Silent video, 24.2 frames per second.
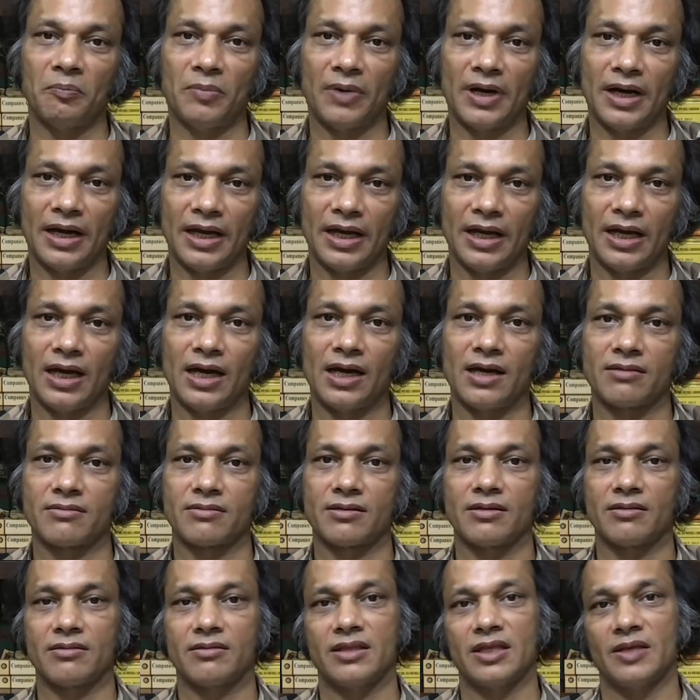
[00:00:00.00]
by
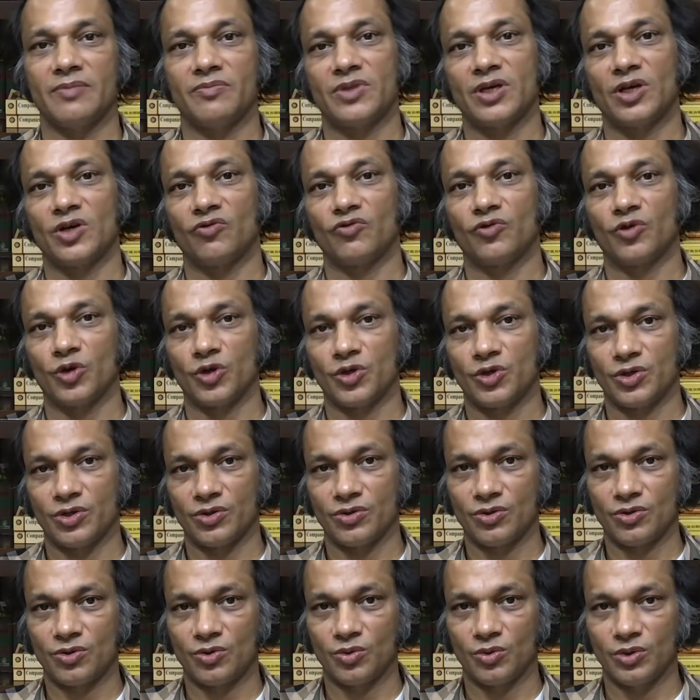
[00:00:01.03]
asking same set of
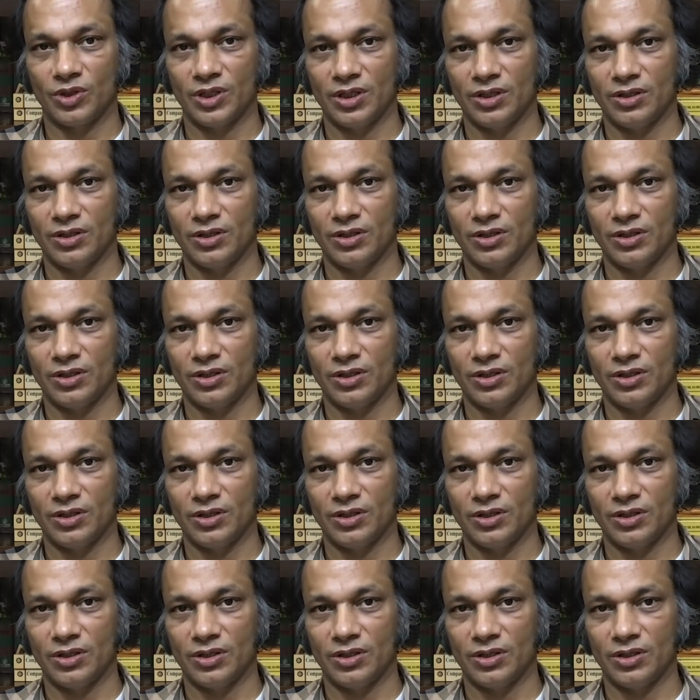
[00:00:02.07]
questions to